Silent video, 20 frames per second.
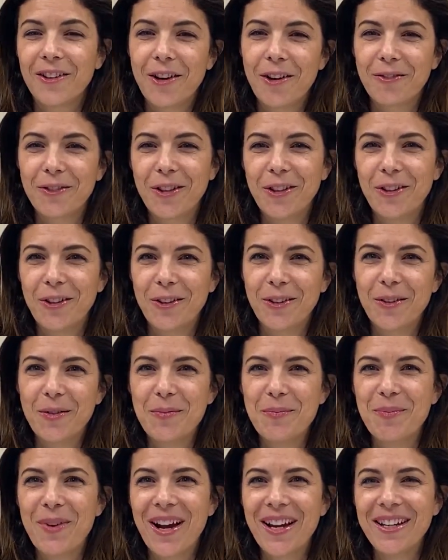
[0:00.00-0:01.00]
Good afternoon.
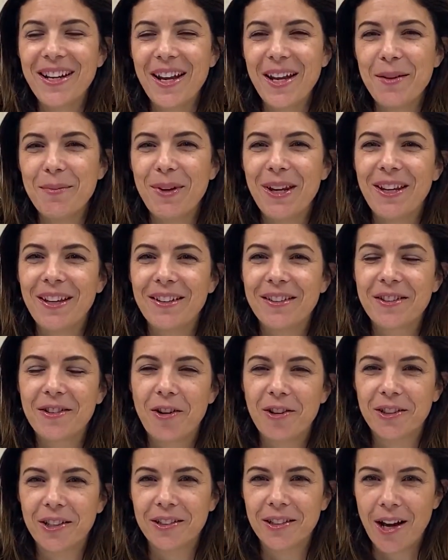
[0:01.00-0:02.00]
My name is
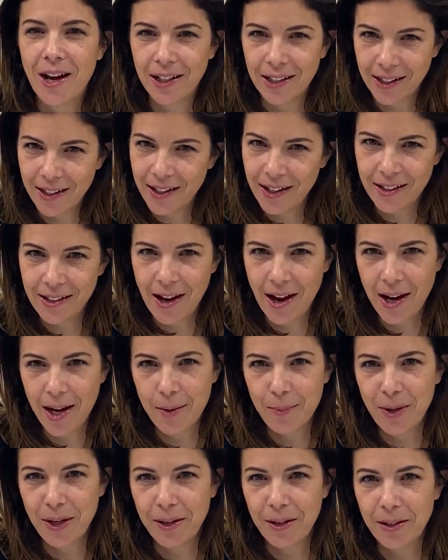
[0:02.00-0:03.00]
Doctor Tala and I
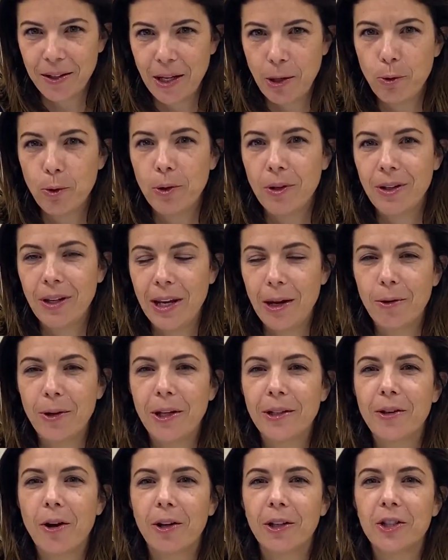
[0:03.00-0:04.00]
am a
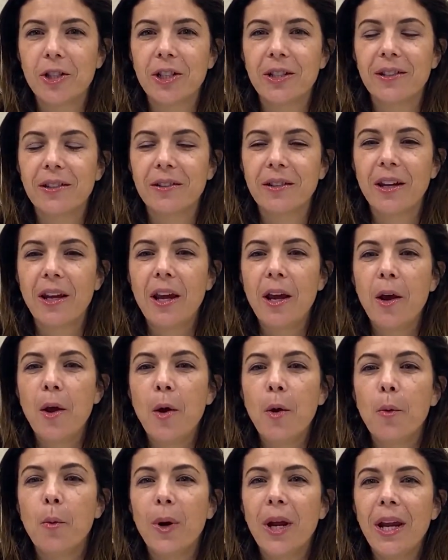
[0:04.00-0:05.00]
neonatologist.
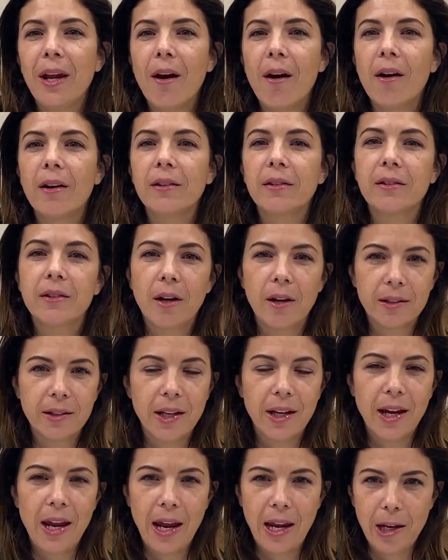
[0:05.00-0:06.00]
We are
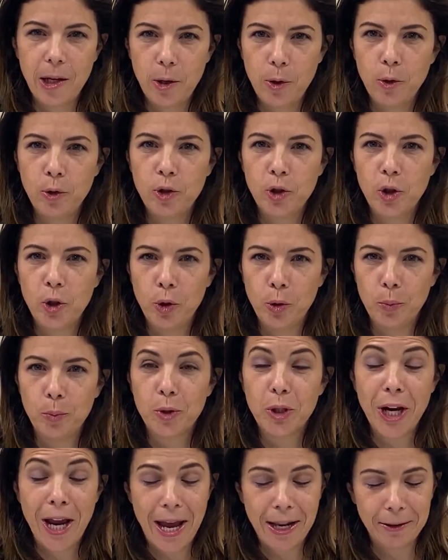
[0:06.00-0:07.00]
starting a
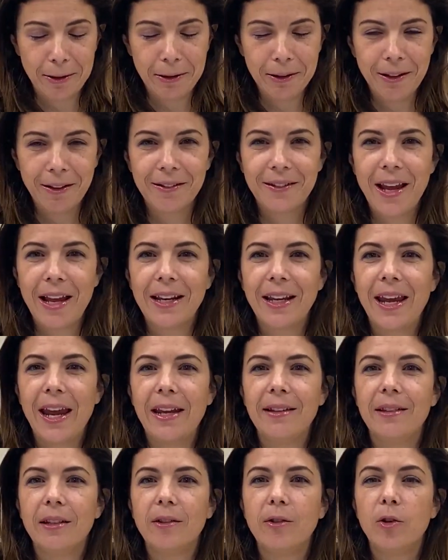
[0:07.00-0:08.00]
YouTube channel
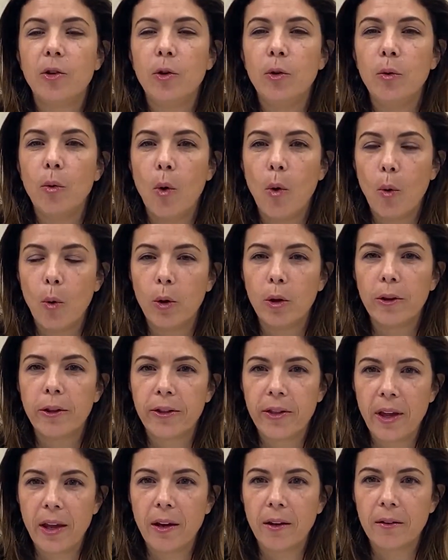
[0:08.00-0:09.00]
dedicated to all
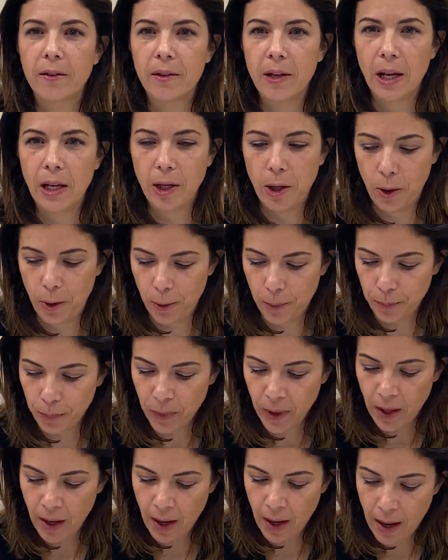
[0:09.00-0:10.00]
things N I C U.
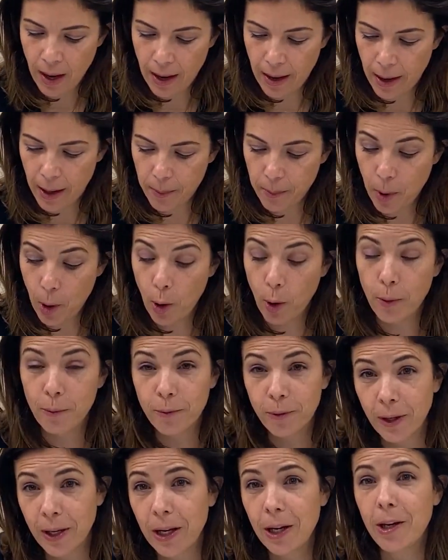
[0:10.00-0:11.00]
Um,
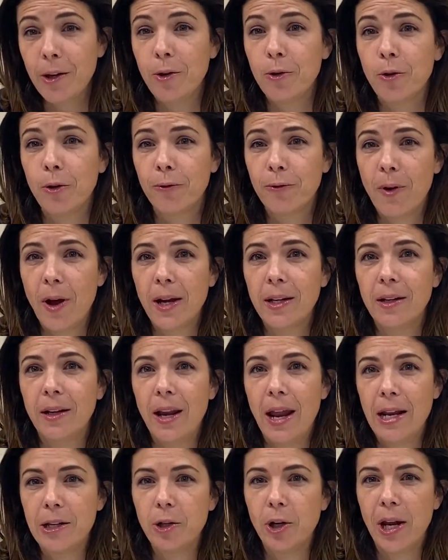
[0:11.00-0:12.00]
hopefully you'll find
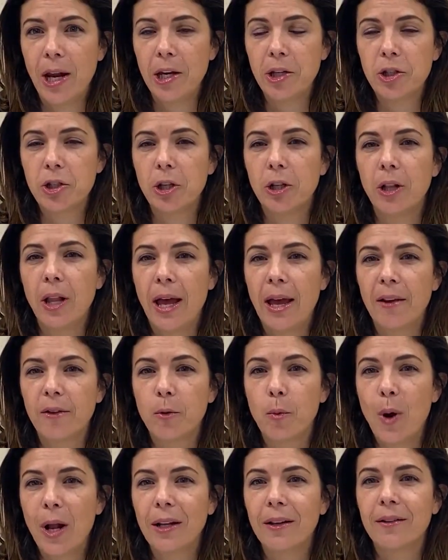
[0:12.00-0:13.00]
it educational
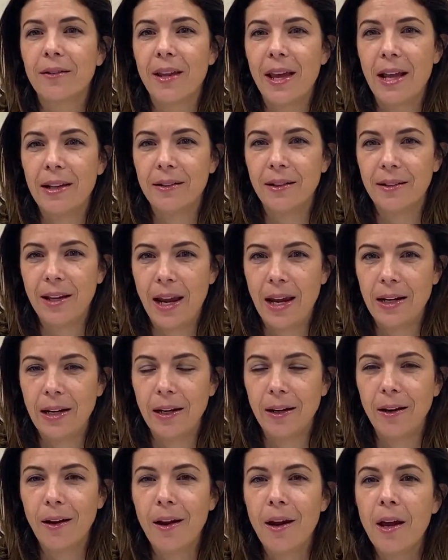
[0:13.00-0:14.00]
as well as
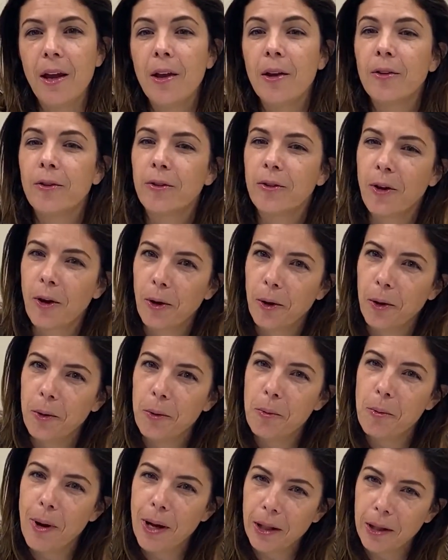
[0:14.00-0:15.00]
entertaining.
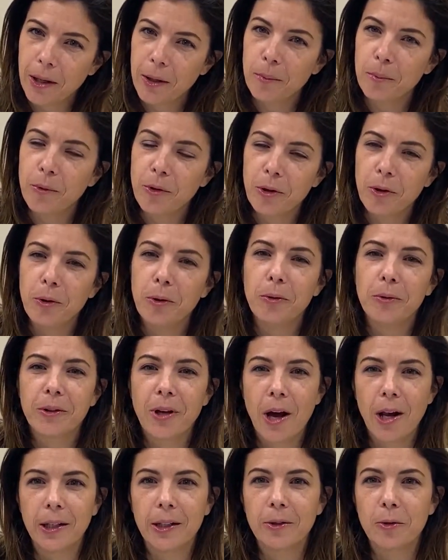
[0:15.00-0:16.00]
So welcome to
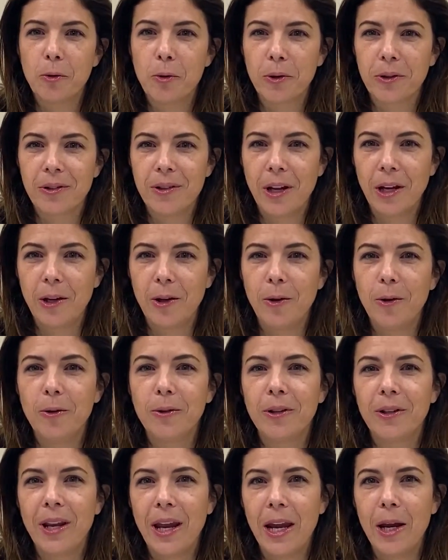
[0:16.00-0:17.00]
Tala Talks N I C U.
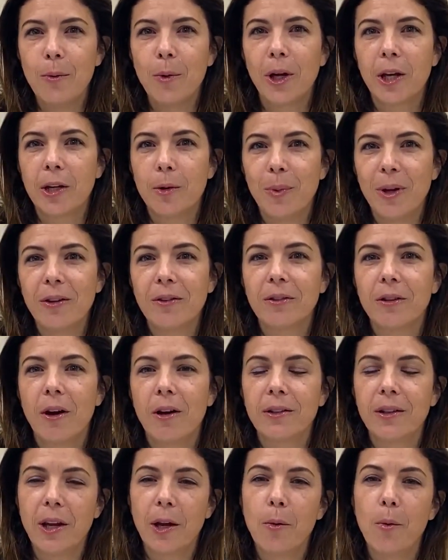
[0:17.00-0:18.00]
Today we're going to be
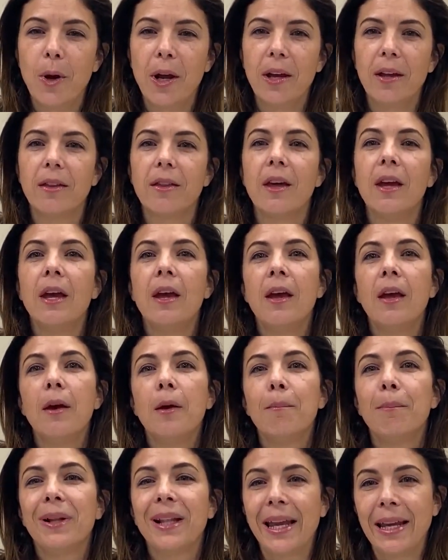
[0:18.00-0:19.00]
starting with
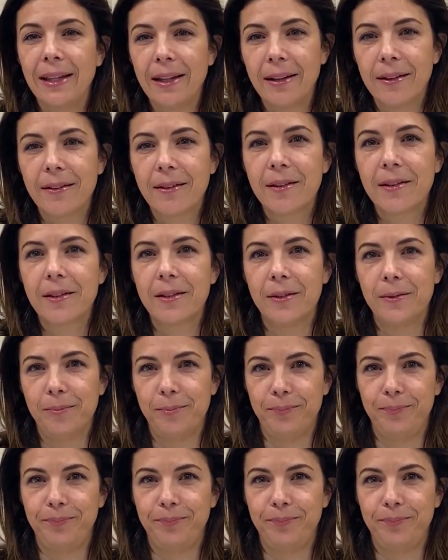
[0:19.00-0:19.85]
platelets.